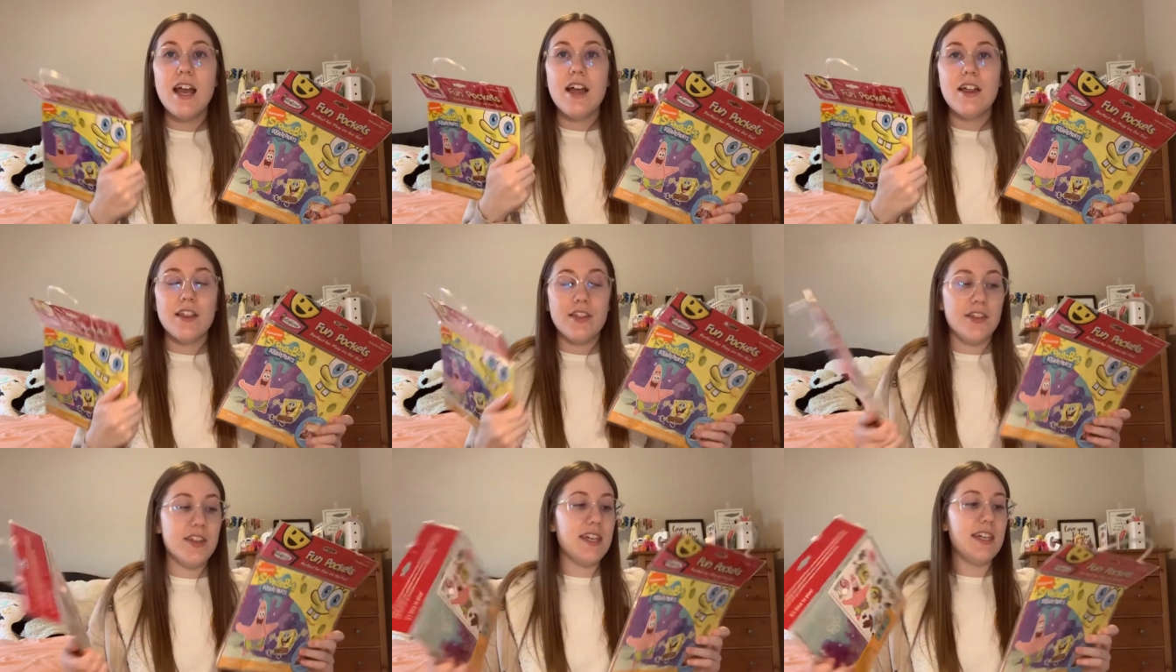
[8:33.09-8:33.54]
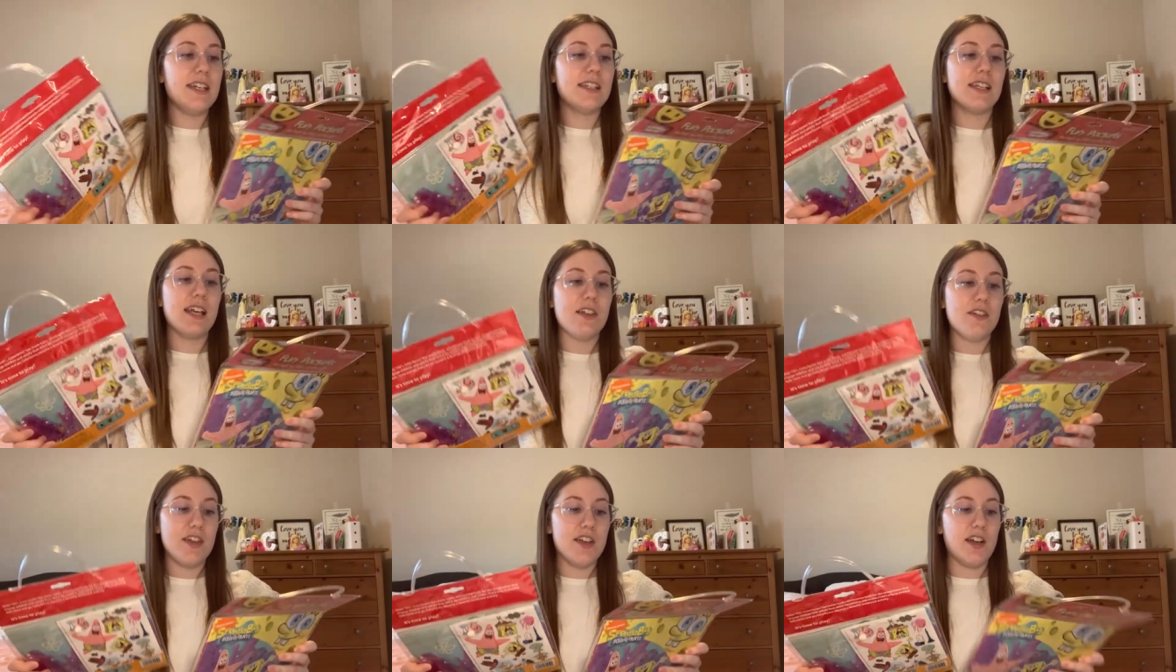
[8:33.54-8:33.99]
These
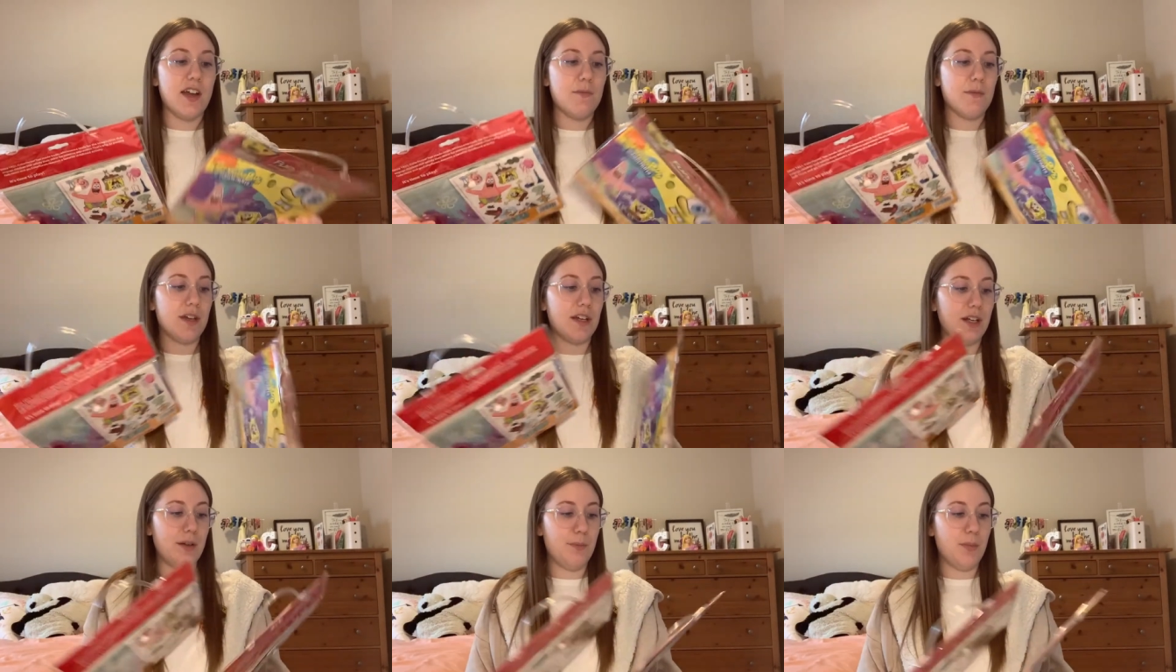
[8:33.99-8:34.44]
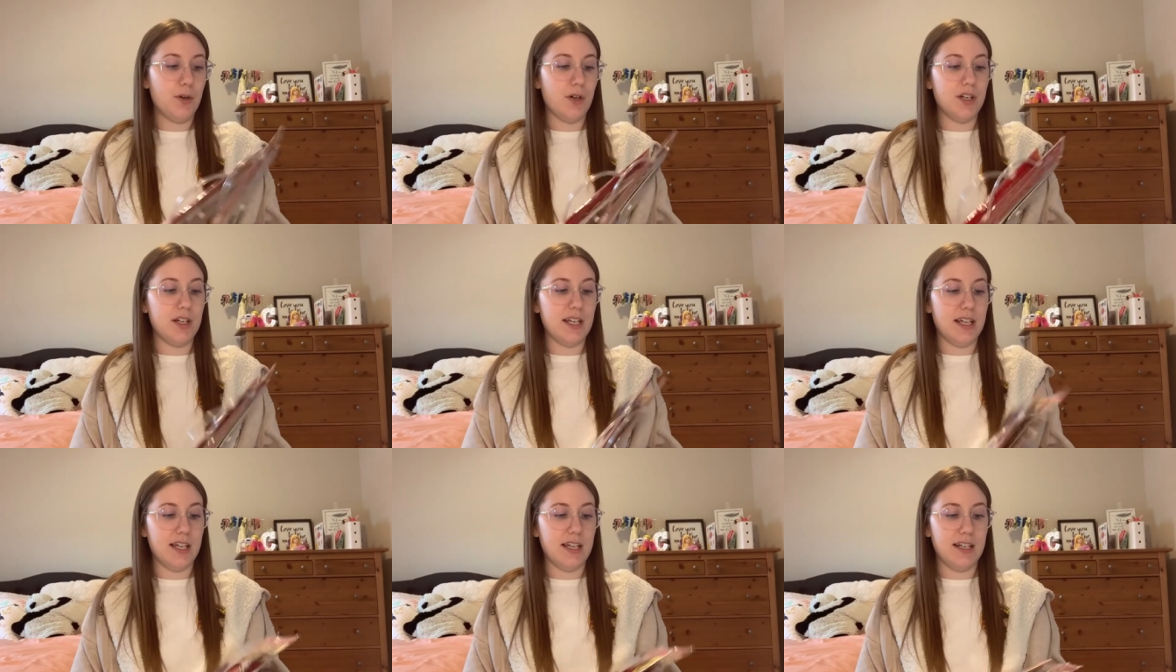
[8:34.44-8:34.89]
I think I'm gonna
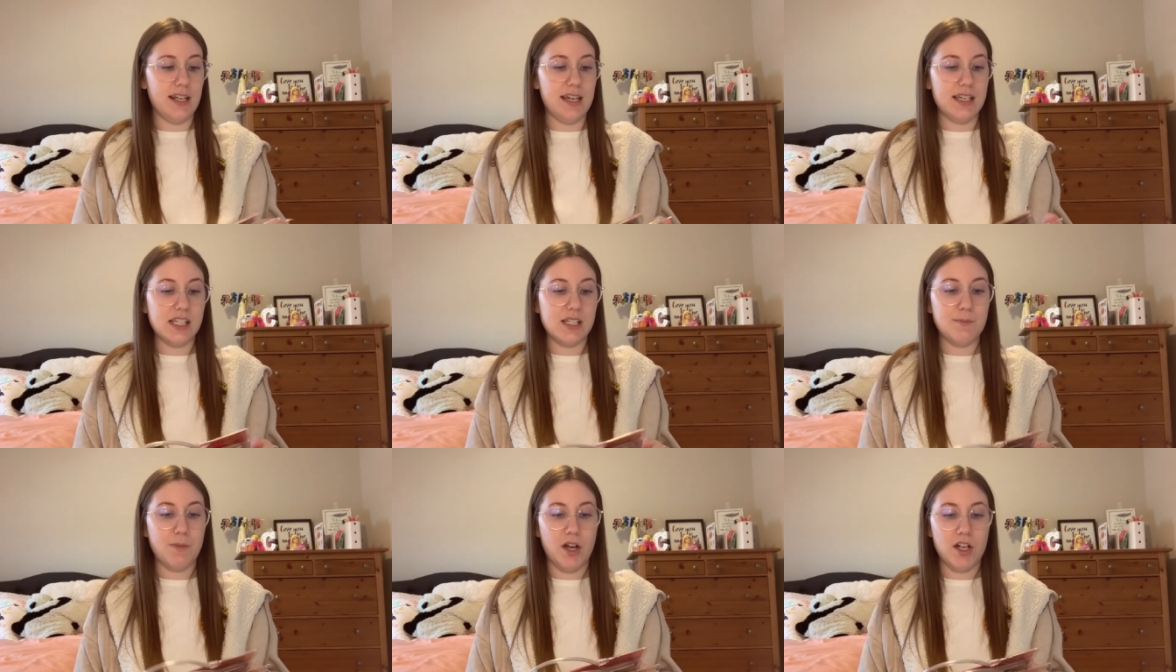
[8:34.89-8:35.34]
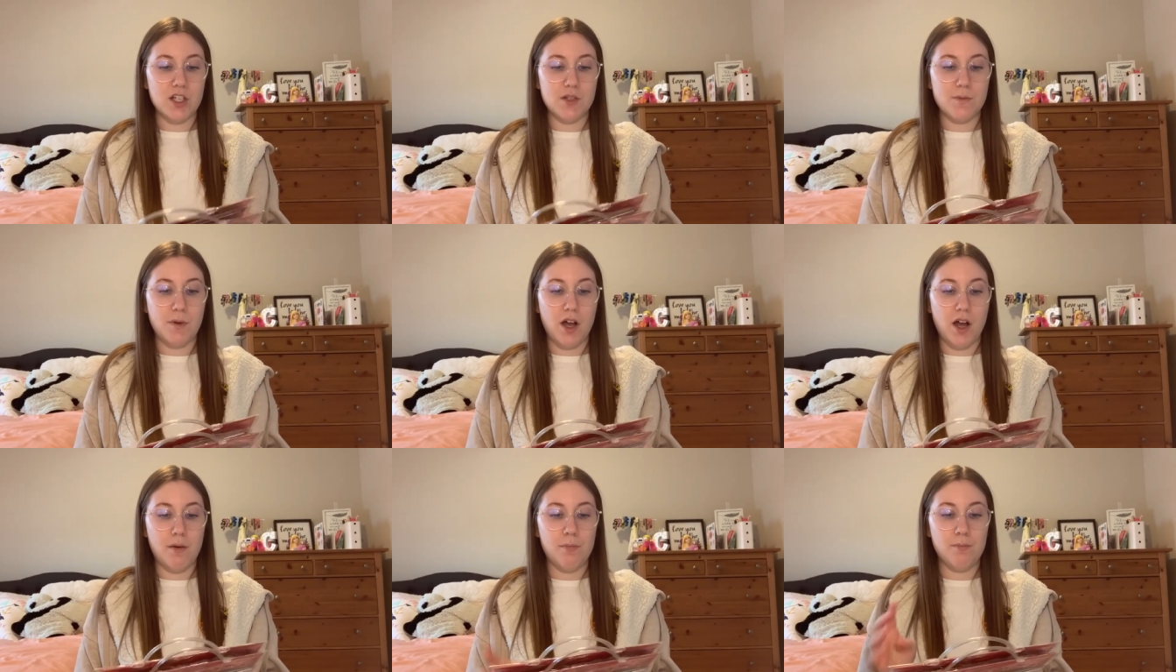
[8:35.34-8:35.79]
put in a
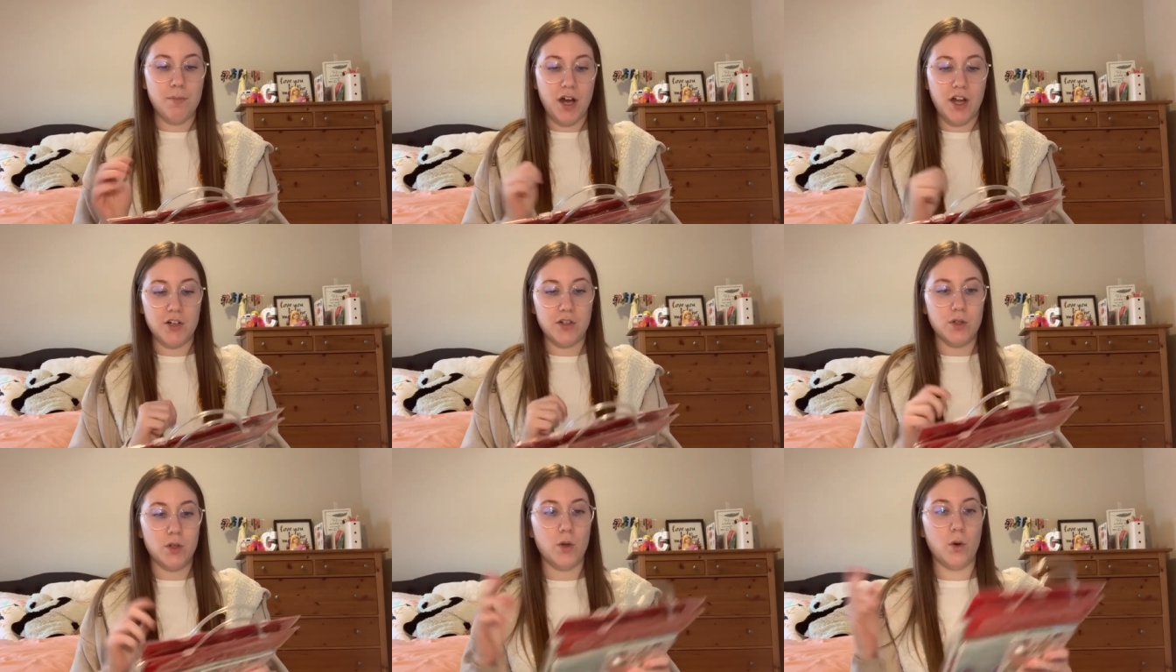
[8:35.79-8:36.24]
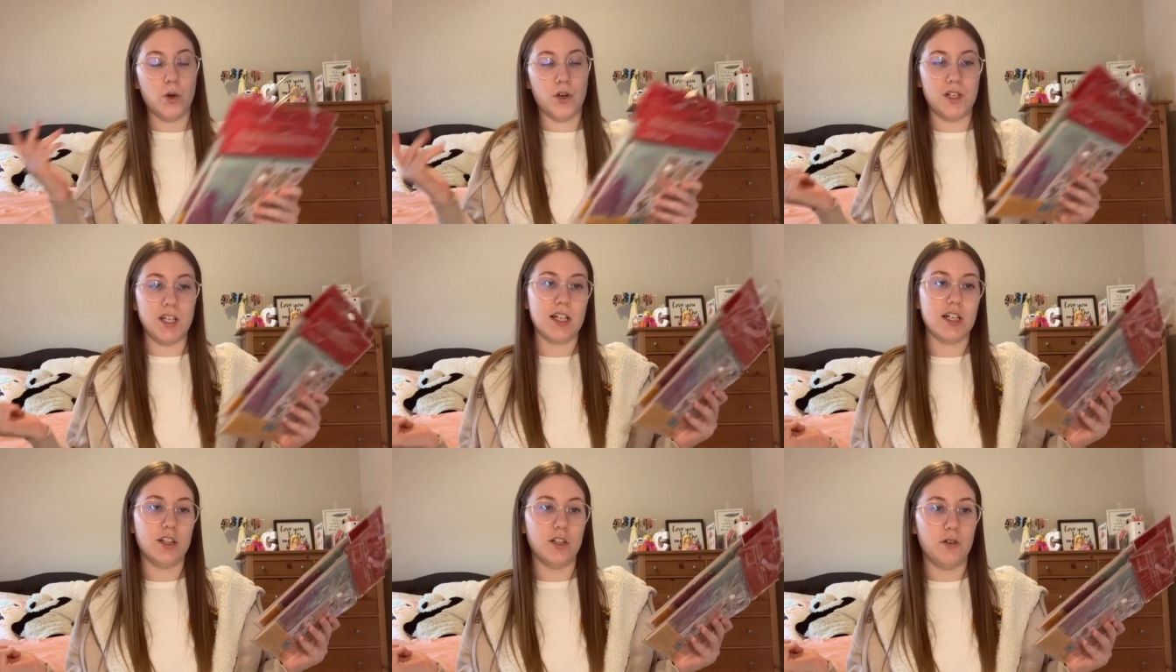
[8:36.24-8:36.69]
SpongeBob bundle or
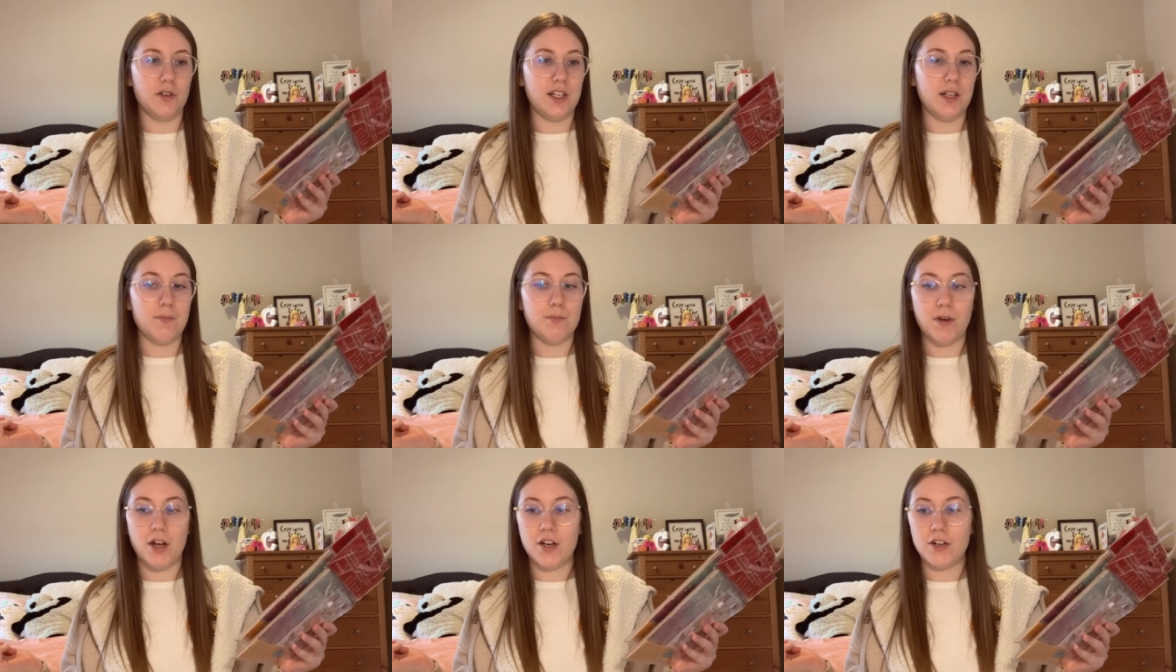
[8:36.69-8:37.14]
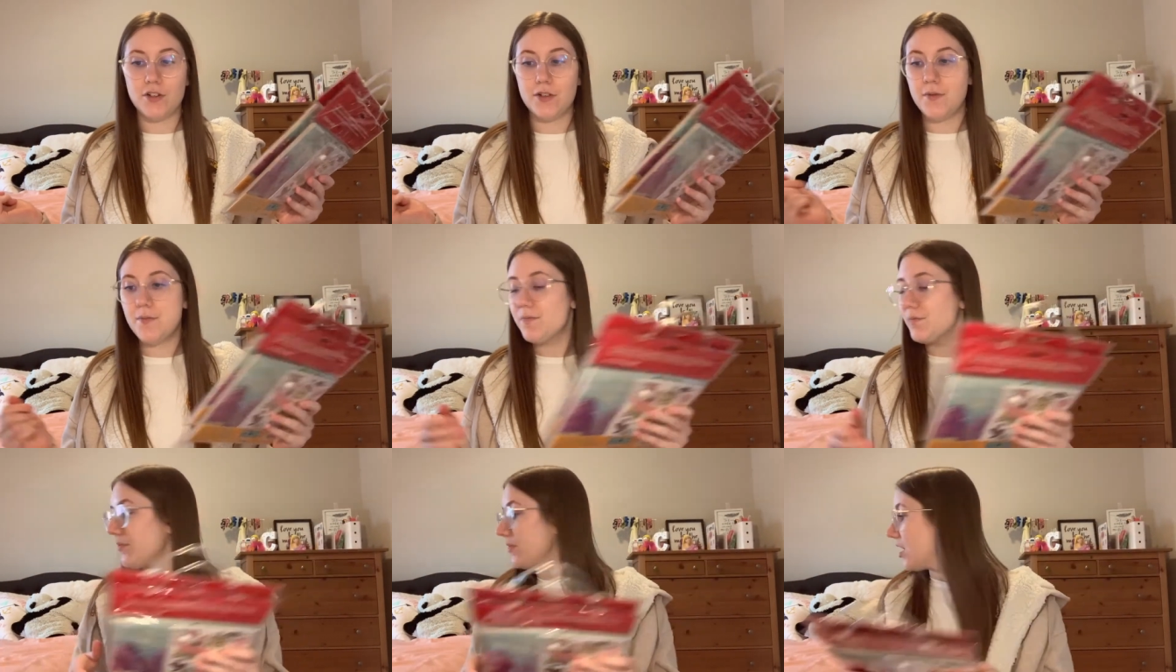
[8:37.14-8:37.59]
Nickelodeon bundle.